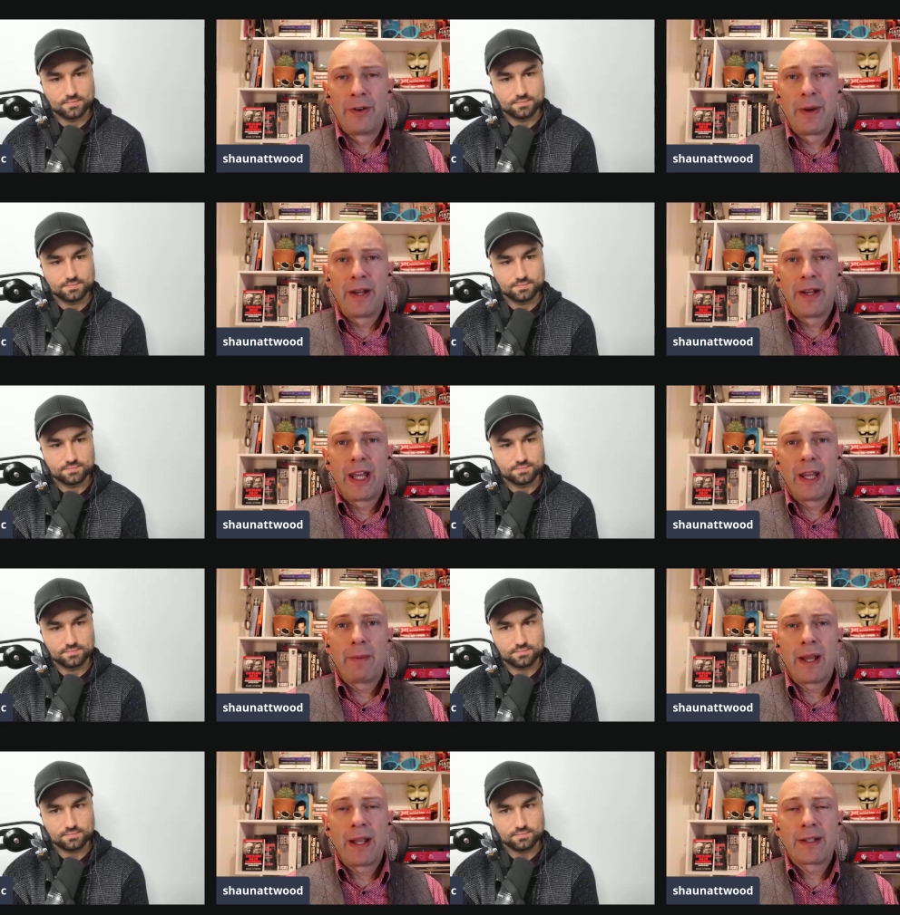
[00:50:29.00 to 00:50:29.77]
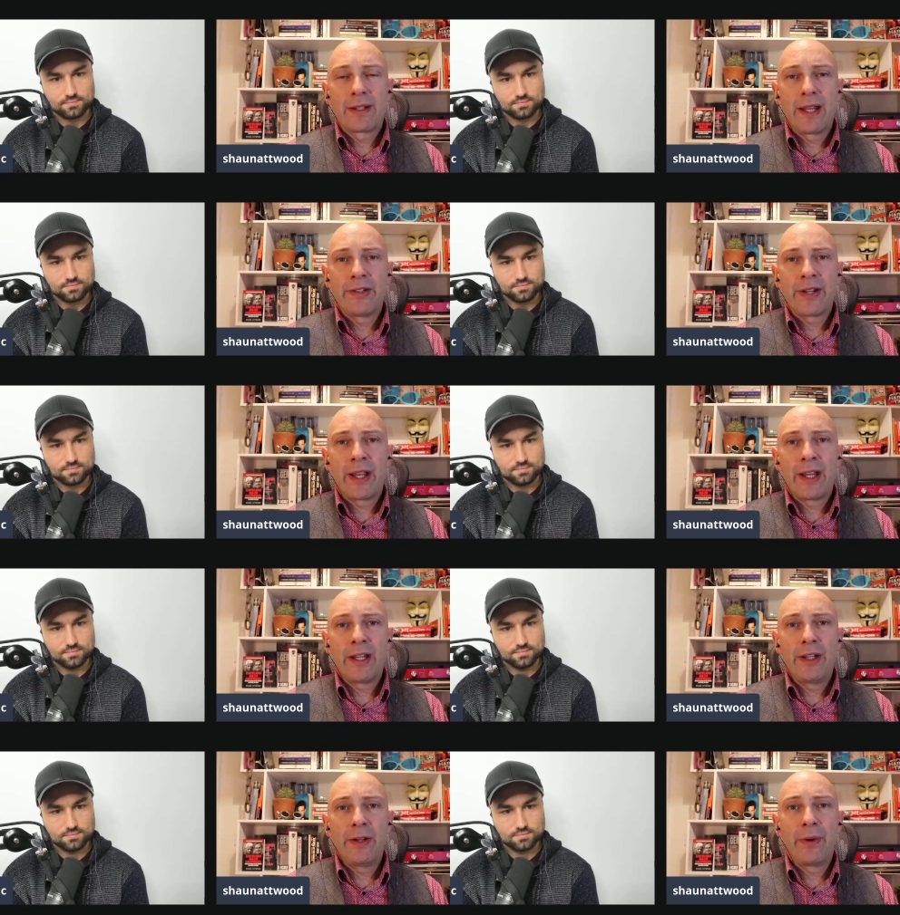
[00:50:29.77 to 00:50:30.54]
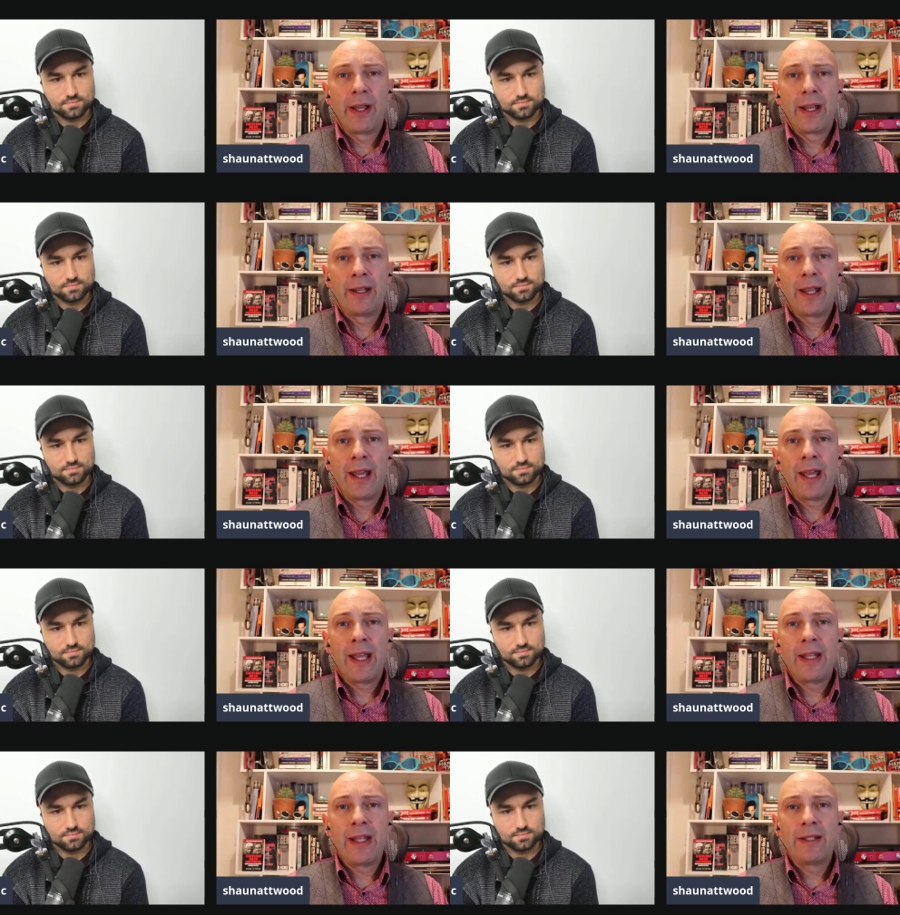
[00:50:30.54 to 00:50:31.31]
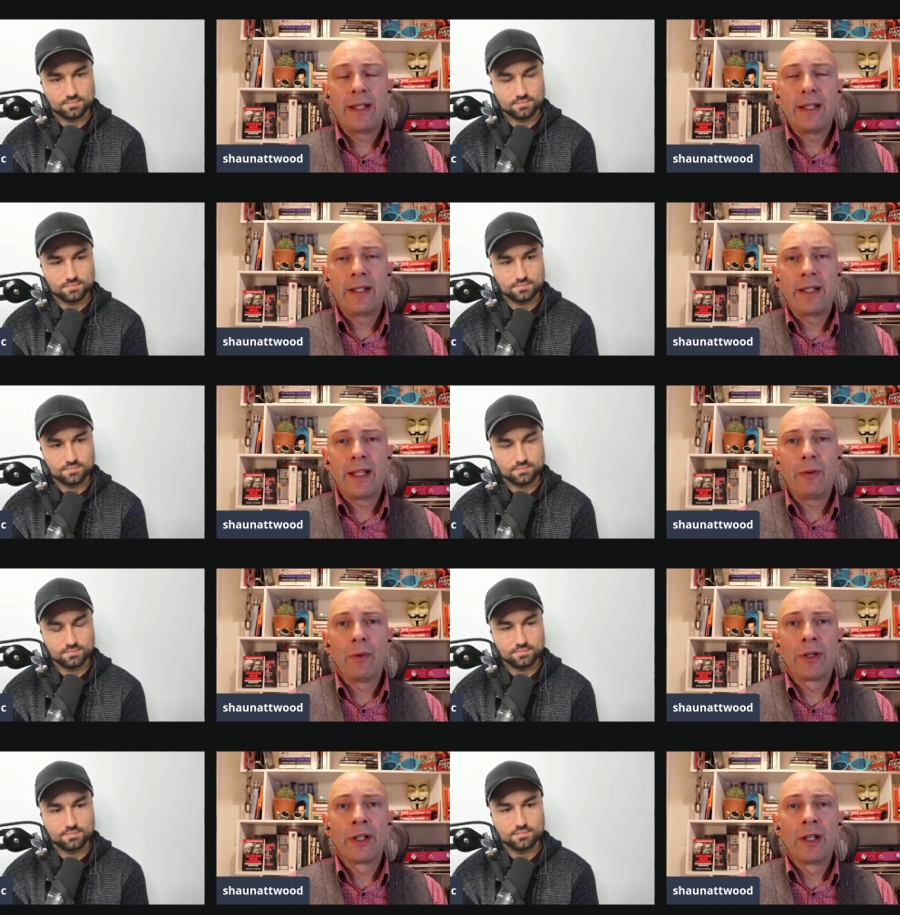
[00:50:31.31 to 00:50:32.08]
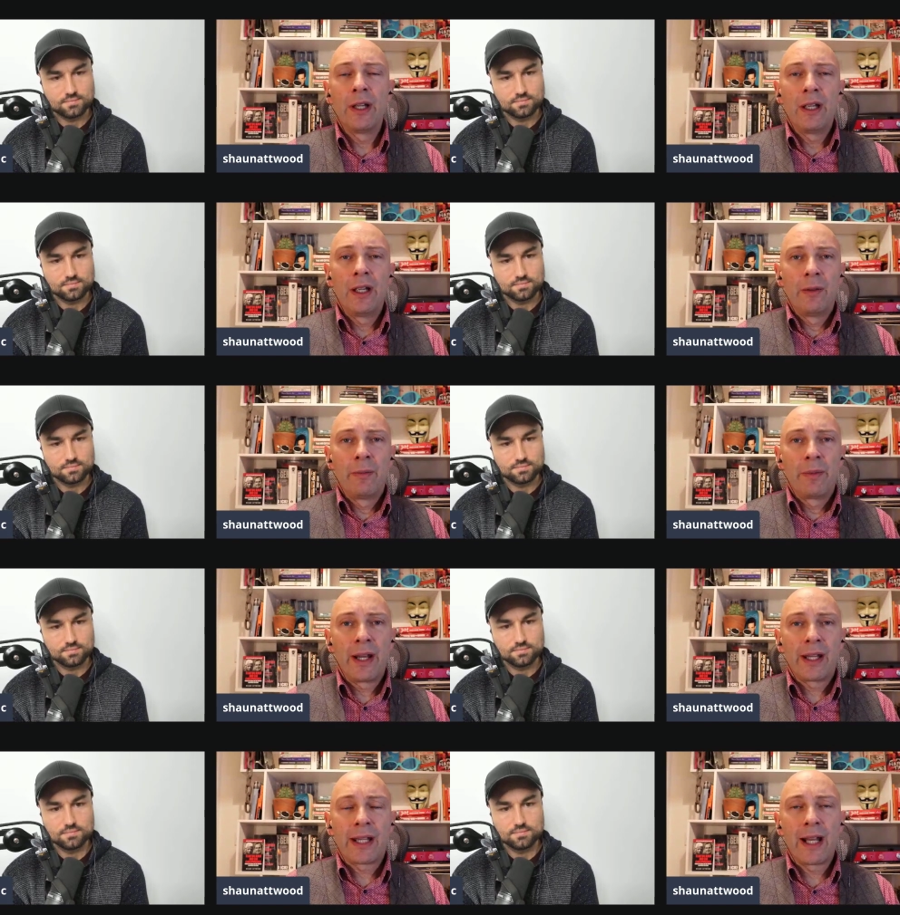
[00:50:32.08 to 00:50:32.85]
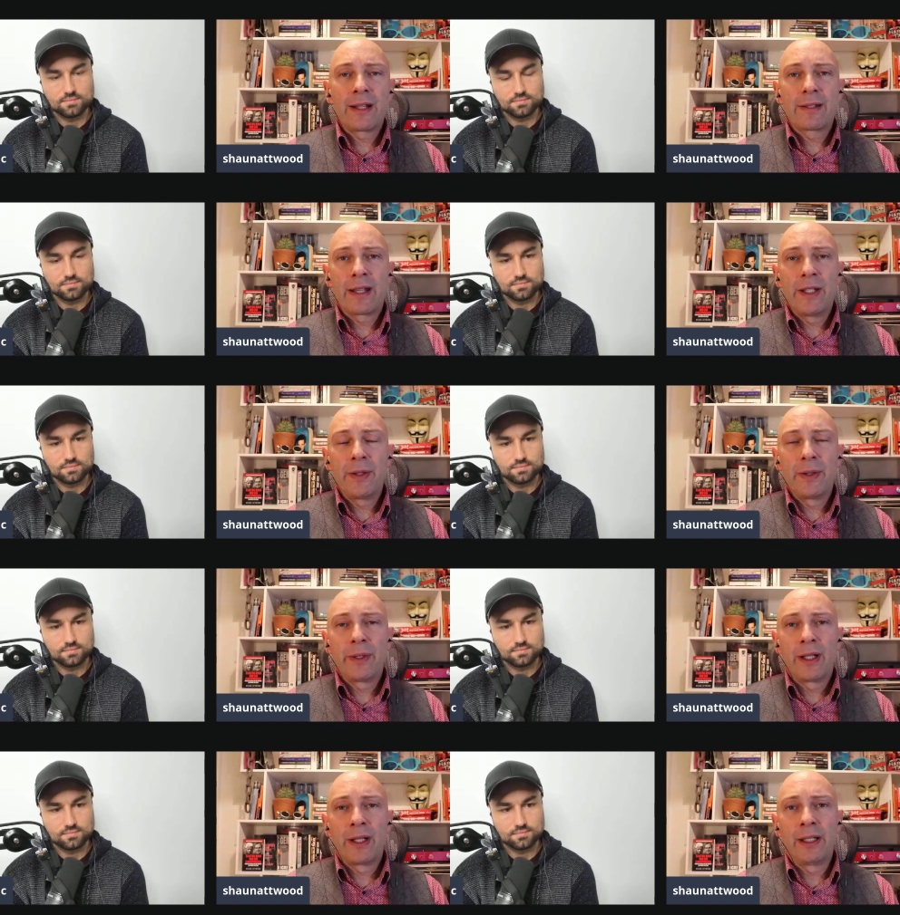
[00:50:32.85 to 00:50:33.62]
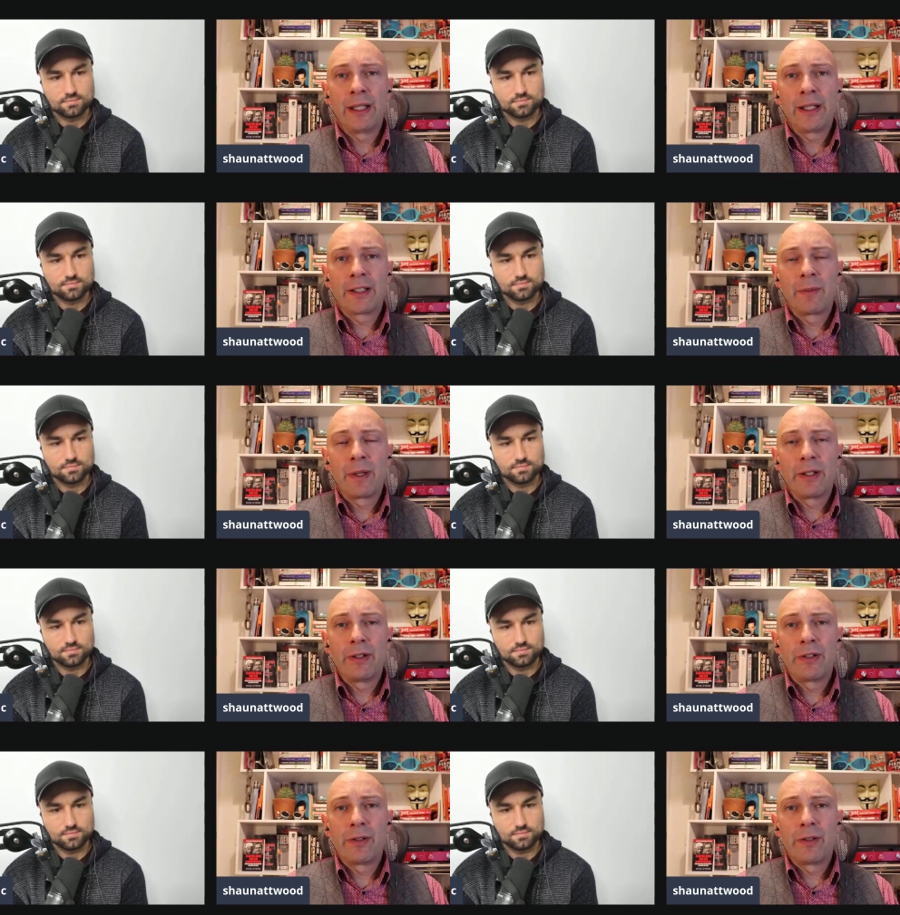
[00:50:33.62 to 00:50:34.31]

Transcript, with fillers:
Speaker 1: name S H A U N A T T Wood. But I can send you a link to my YouTube